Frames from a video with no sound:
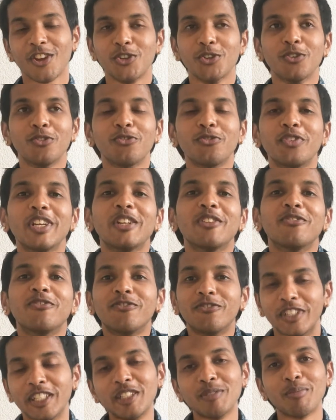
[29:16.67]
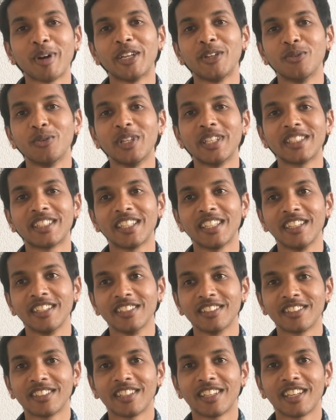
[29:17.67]
You'll feel free by doing
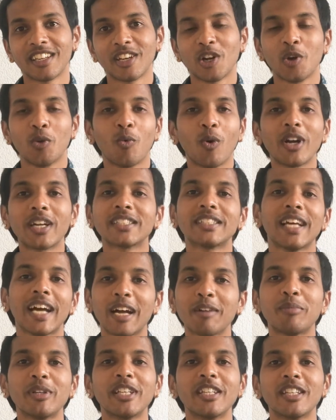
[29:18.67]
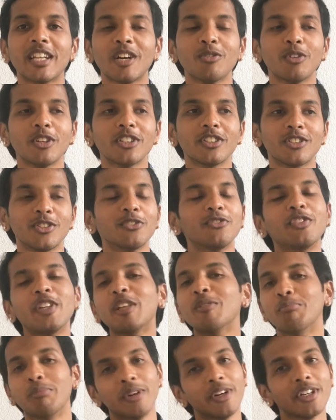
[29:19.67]
things. What is happening now is you
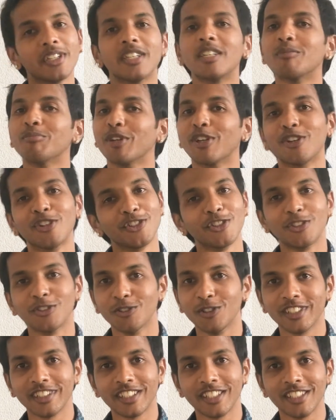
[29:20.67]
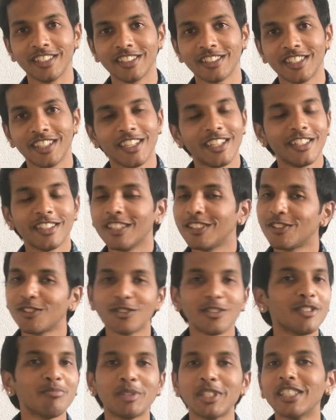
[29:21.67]
feel burdened because you're doing things. That
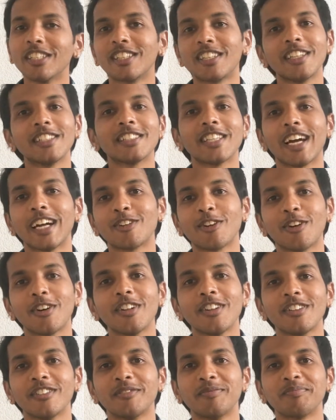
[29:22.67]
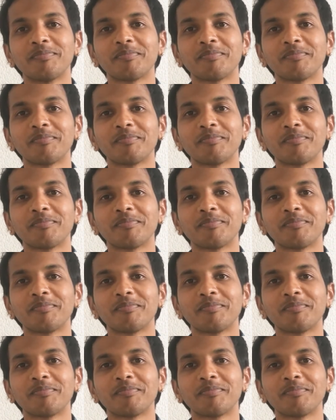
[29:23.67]
shouldn't be the case at all.